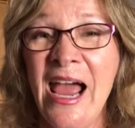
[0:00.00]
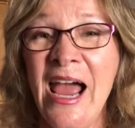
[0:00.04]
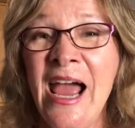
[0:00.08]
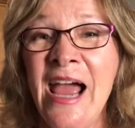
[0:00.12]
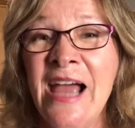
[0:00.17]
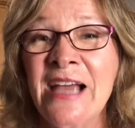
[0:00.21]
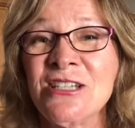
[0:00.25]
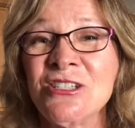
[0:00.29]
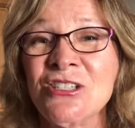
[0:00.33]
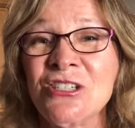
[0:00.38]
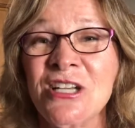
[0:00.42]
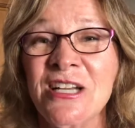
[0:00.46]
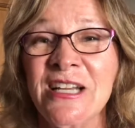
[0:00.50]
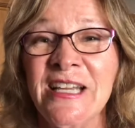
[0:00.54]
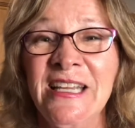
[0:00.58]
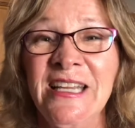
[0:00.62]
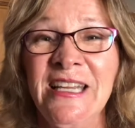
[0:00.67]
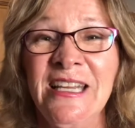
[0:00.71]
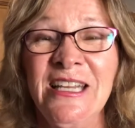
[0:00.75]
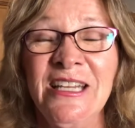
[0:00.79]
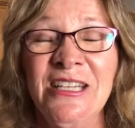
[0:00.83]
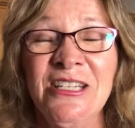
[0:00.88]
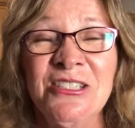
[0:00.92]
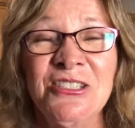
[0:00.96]

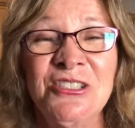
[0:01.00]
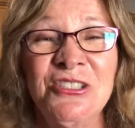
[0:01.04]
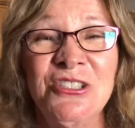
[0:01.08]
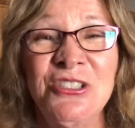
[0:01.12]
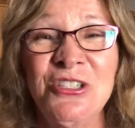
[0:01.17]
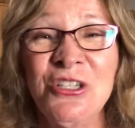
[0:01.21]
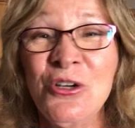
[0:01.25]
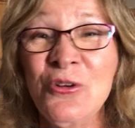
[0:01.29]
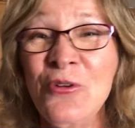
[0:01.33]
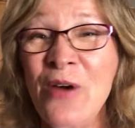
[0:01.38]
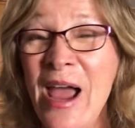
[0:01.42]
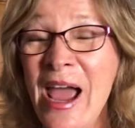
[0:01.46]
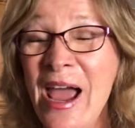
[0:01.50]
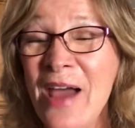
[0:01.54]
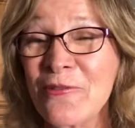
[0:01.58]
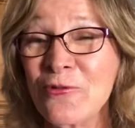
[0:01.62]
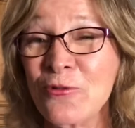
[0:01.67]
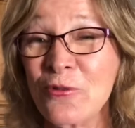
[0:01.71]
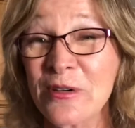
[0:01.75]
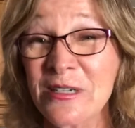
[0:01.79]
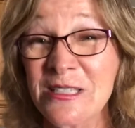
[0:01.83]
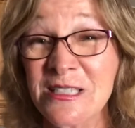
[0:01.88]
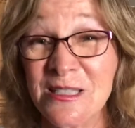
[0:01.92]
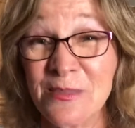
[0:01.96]
actually do
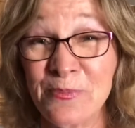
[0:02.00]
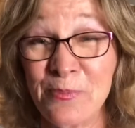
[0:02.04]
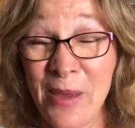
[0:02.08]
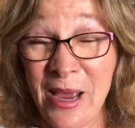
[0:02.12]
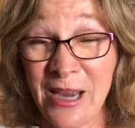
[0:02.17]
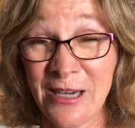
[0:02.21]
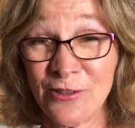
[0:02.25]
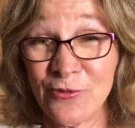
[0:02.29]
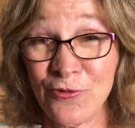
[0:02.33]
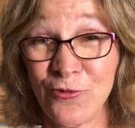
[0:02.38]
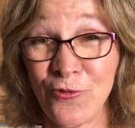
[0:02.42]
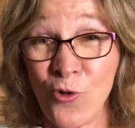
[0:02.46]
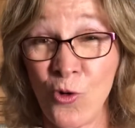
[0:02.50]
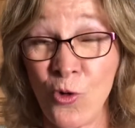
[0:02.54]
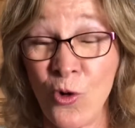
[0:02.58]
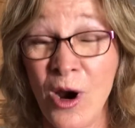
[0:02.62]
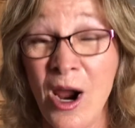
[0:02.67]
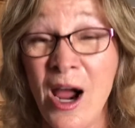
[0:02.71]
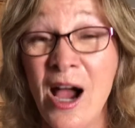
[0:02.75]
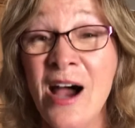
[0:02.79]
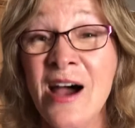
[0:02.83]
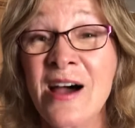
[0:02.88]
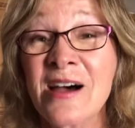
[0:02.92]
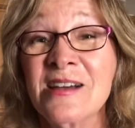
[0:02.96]
have respect
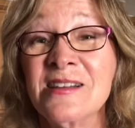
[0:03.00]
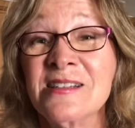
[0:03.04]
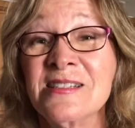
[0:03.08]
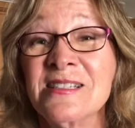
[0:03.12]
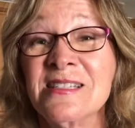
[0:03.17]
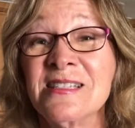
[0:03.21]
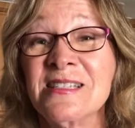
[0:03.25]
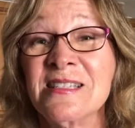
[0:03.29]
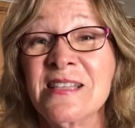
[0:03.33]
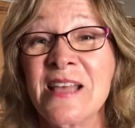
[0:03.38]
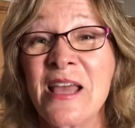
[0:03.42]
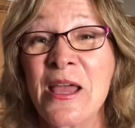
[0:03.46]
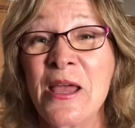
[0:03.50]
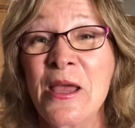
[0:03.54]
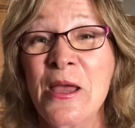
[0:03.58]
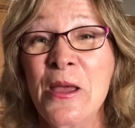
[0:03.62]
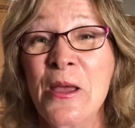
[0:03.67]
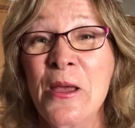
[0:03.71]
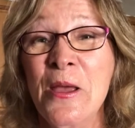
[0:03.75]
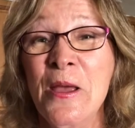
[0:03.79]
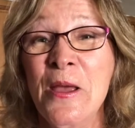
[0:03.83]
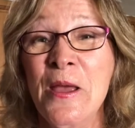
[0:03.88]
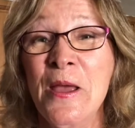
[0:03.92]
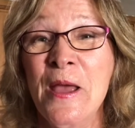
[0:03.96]
for us
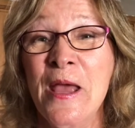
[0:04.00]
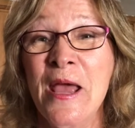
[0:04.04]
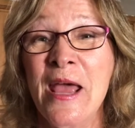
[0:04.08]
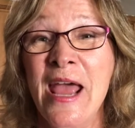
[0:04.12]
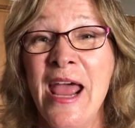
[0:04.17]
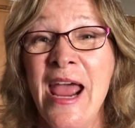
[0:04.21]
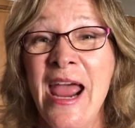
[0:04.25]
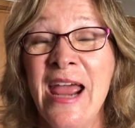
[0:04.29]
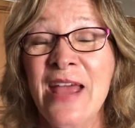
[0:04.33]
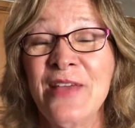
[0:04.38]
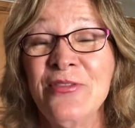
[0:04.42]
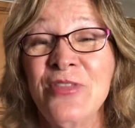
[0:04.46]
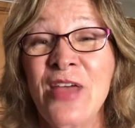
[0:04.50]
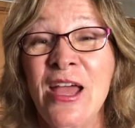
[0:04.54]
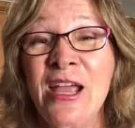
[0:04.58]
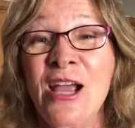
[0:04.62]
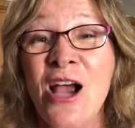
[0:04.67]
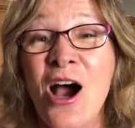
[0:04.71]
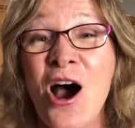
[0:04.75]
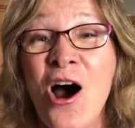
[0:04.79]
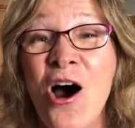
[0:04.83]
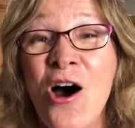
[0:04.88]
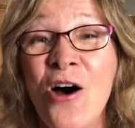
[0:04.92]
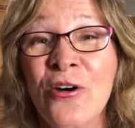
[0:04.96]
and
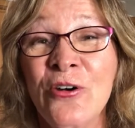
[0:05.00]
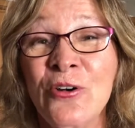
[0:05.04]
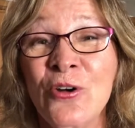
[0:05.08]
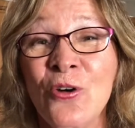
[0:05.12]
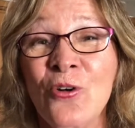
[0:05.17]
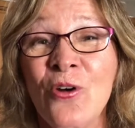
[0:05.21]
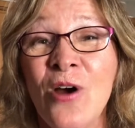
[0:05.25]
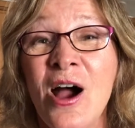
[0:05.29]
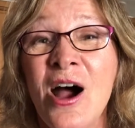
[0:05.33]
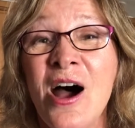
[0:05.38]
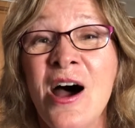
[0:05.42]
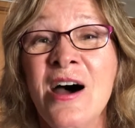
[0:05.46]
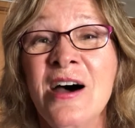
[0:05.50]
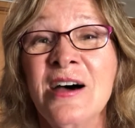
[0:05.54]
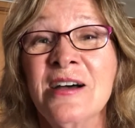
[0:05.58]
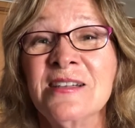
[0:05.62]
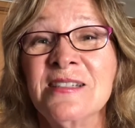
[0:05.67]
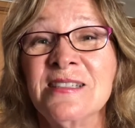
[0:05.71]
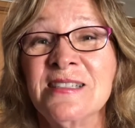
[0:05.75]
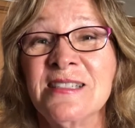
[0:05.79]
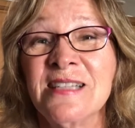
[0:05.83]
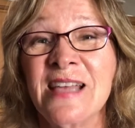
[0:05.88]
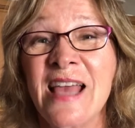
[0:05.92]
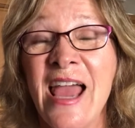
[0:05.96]
they honor
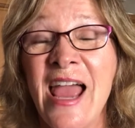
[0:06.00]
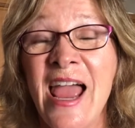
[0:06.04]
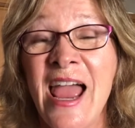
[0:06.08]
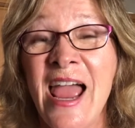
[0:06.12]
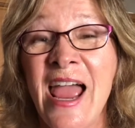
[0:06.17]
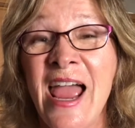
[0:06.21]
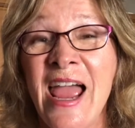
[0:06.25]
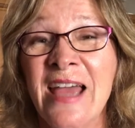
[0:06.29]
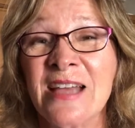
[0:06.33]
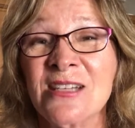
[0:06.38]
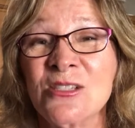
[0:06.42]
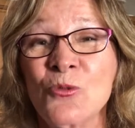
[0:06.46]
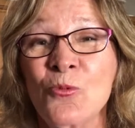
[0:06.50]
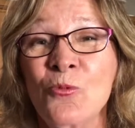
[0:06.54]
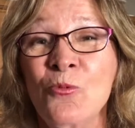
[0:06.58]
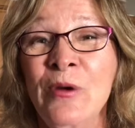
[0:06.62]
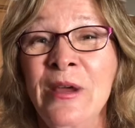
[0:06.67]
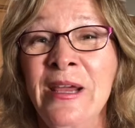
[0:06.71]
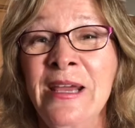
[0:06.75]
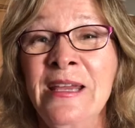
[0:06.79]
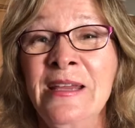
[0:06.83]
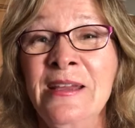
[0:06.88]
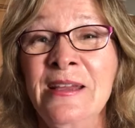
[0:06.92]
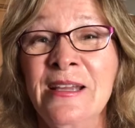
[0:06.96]
us as
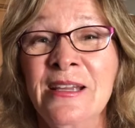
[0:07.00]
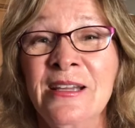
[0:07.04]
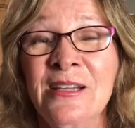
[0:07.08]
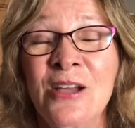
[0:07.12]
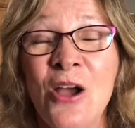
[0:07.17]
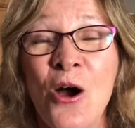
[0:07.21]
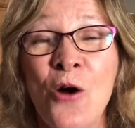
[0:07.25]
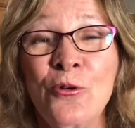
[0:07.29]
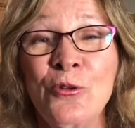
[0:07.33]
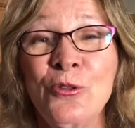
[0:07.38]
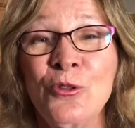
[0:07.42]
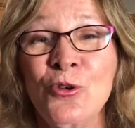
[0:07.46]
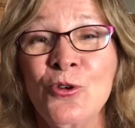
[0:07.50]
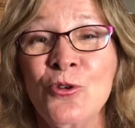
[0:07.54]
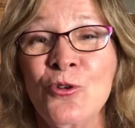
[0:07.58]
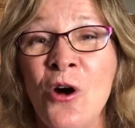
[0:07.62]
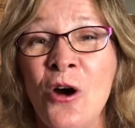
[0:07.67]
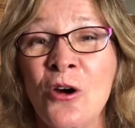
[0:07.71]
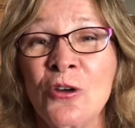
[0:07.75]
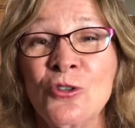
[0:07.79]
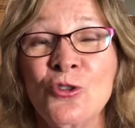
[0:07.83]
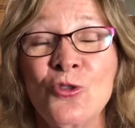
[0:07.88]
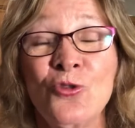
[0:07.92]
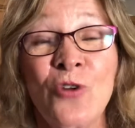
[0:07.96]
we go through
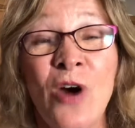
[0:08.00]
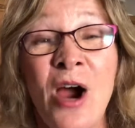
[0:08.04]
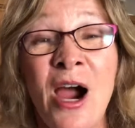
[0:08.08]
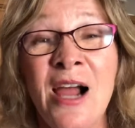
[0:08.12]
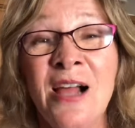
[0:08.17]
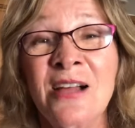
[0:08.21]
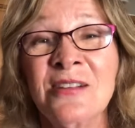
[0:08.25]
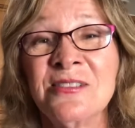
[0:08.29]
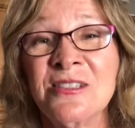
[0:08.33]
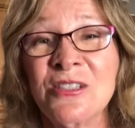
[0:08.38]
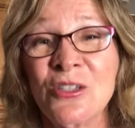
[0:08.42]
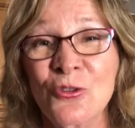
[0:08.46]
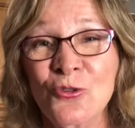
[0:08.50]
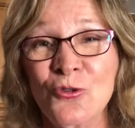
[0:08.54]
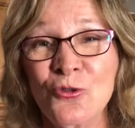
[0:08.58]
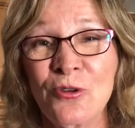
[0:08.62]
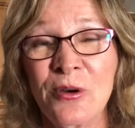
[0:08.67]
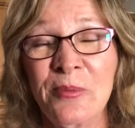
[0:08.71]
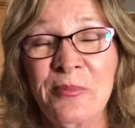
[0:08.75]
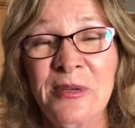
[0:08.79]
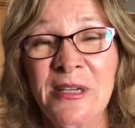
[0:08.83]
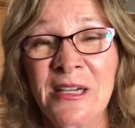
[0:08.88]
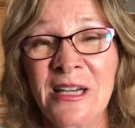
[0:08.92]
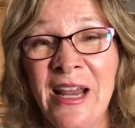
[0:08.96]
our trials and
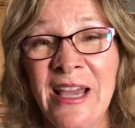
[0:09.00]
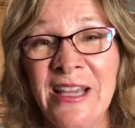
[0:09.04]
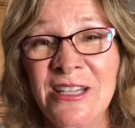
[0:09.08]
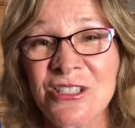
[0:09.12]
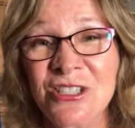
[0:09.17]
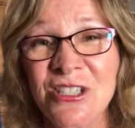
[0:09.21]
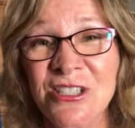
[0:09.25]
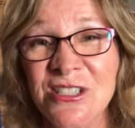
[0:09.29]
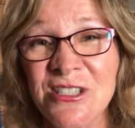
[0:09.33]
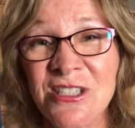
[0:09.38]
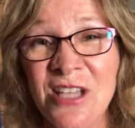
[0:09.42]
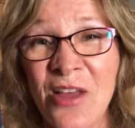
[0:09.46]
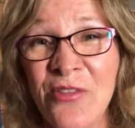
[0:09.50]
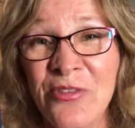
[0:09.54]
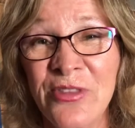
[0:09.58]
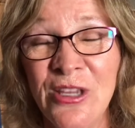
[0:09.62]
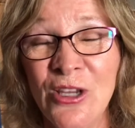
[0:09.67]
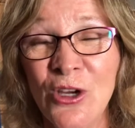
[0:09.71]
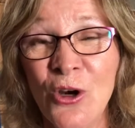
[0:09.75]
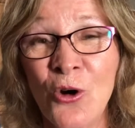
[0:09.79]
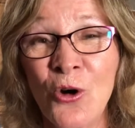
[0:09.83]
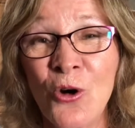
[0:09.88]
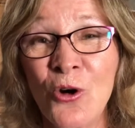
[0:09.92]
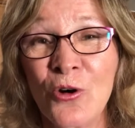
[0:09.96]
tribulations on
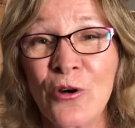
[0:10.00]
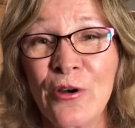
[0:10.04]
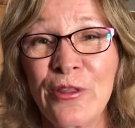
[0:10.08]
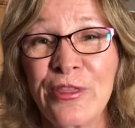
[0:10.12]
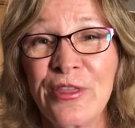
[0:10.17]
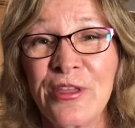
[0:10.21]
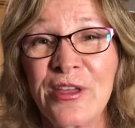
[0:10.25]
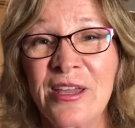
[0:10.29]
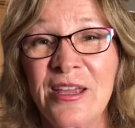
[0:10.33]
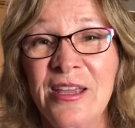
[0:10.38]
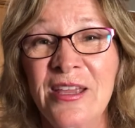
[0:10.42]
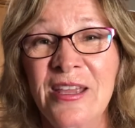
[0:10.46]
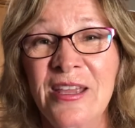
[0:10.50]
the earth.